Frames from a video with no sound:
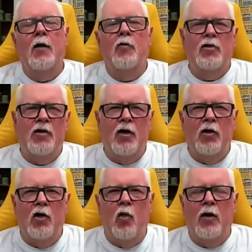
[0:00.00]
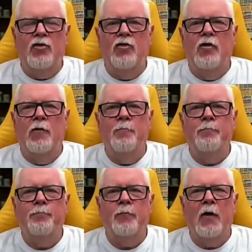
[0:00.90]
Recently, I got a question
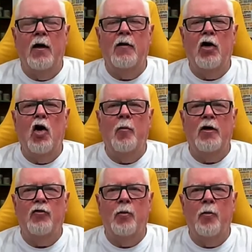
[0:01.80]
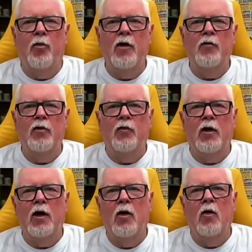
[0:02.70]
in the comments from a previous
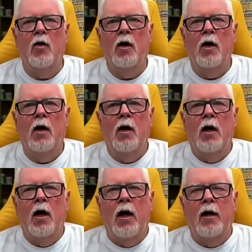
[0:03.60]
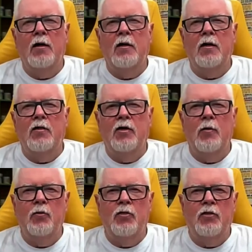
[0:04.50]
video, and it
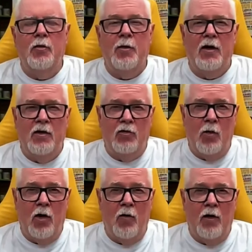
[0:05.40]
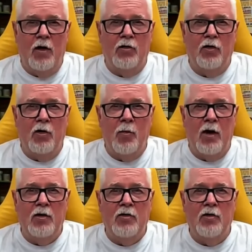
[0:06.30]
seems to be as well that it's on the
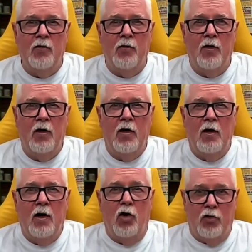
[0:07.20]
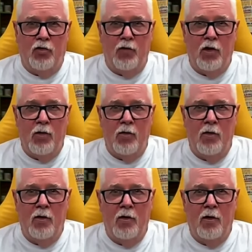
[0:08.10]
minds of lots of you
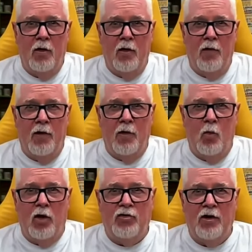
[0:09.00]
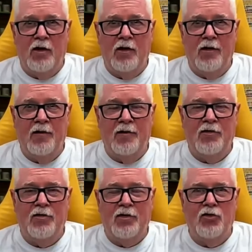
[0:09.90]
that are watching
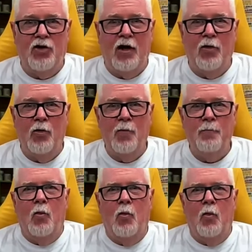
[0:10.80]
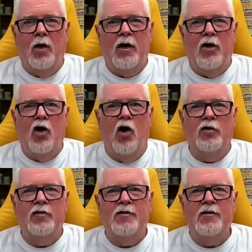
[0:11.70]
this channel. What it
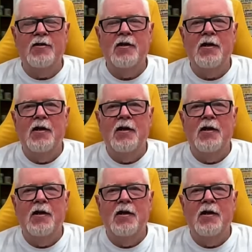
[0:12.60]
costs